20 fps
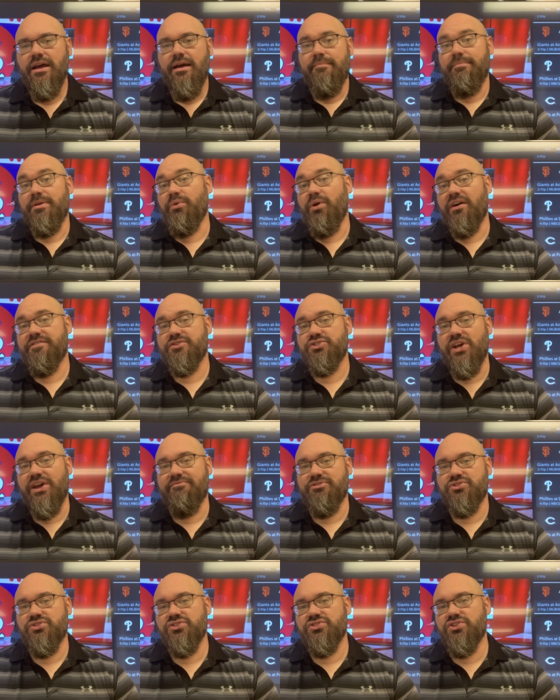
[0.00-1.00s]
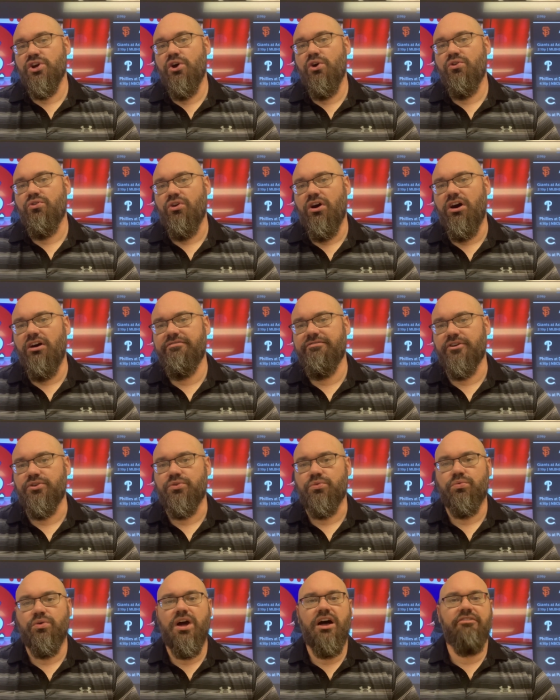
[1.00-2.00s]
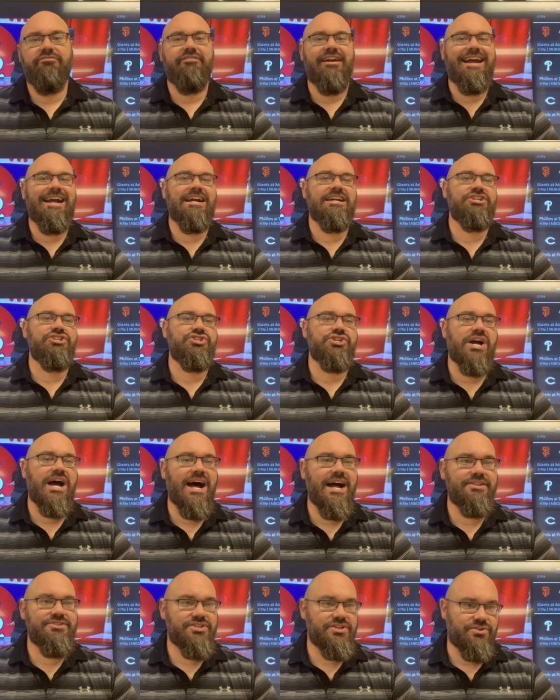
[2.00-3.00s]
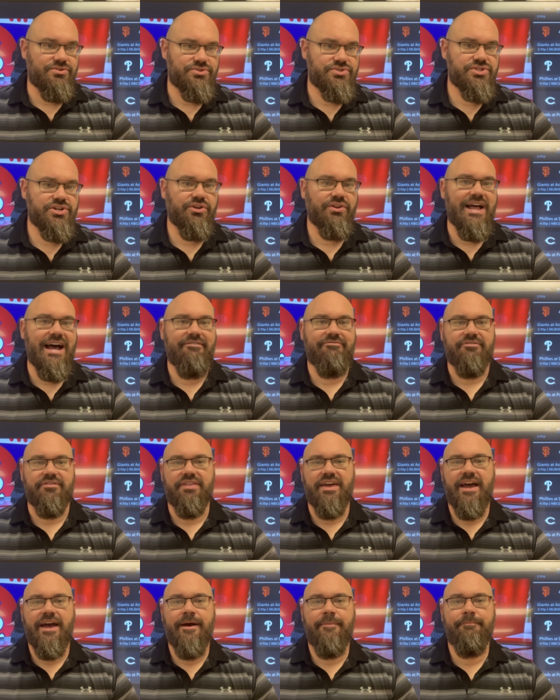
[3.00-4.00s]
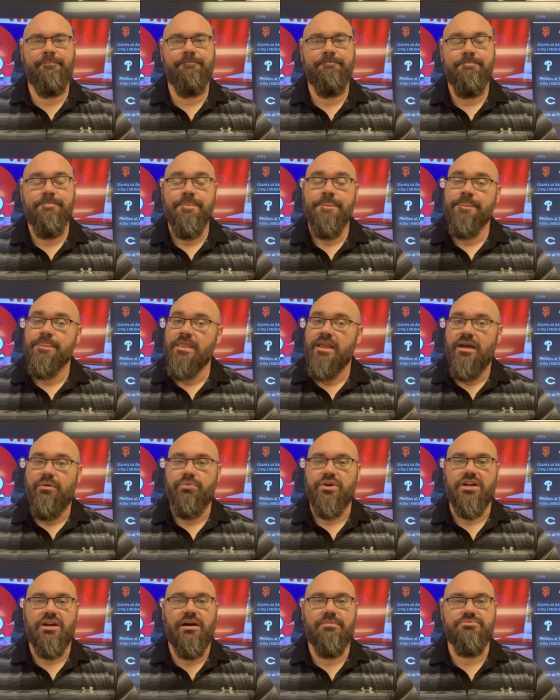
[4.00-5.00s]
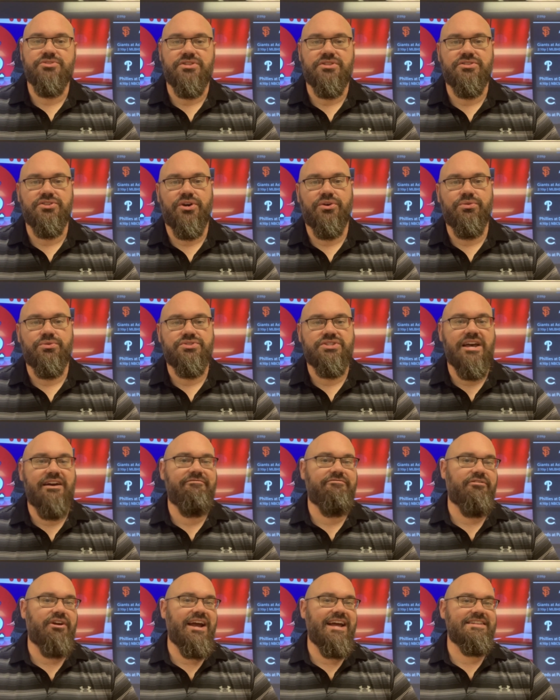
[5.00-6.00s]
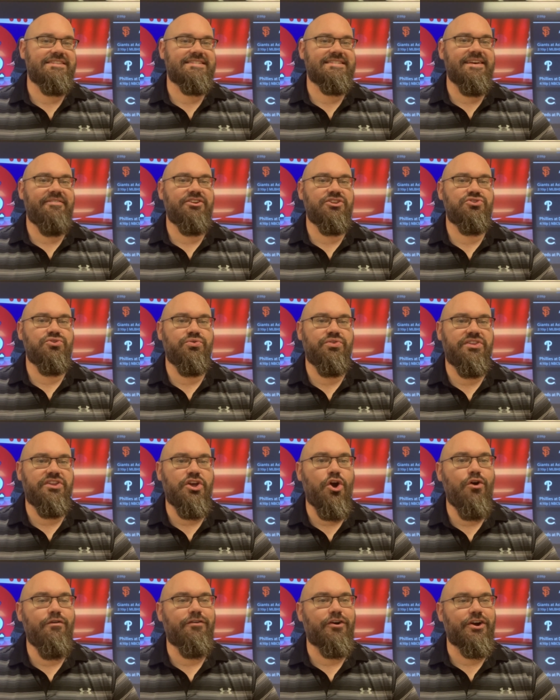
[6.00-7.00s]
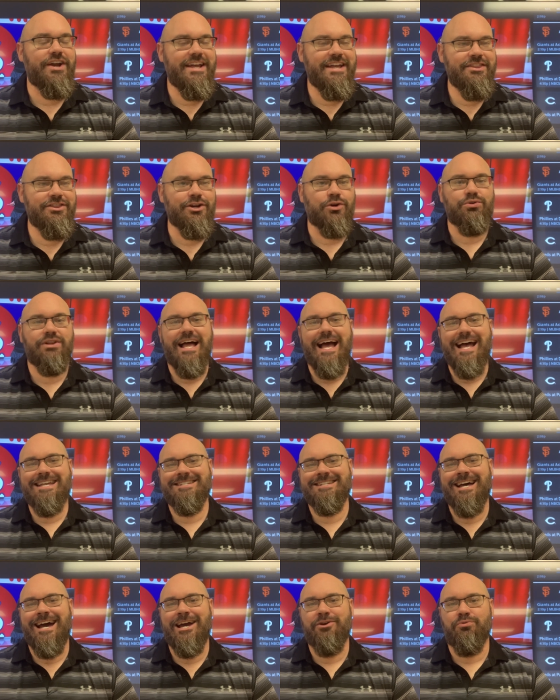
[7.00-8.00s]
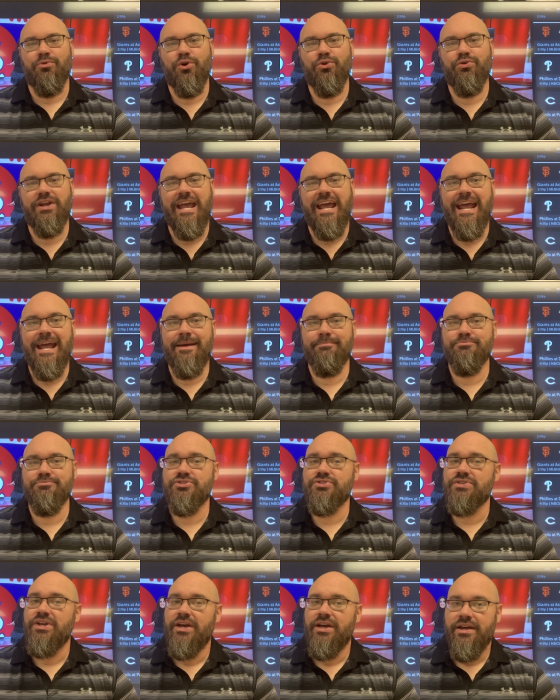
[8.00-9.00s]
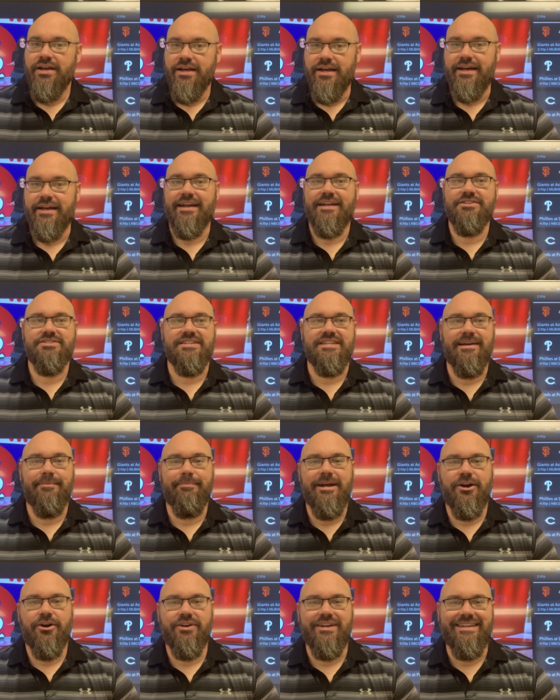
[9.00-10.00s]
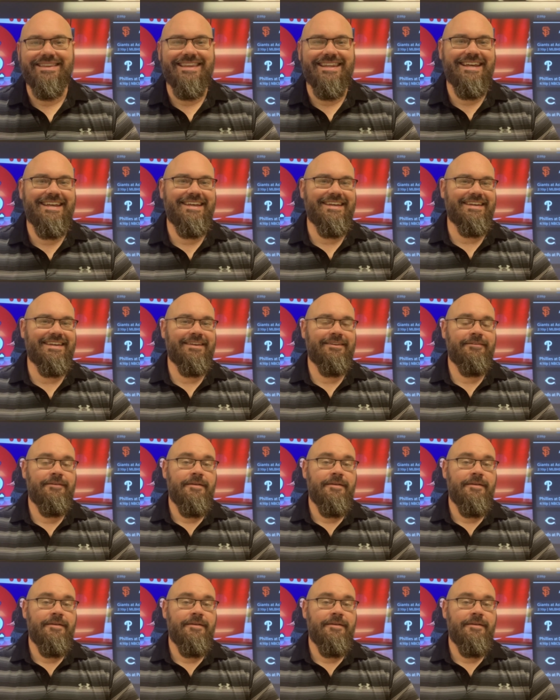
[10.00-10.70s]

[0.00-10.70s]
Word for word: Meanwhile, for San Francisco, Crawford, Ruff, and Johnson are still out for them. When it comes to the total, San Fran 7 2 to the over in their last nine road games against the American League.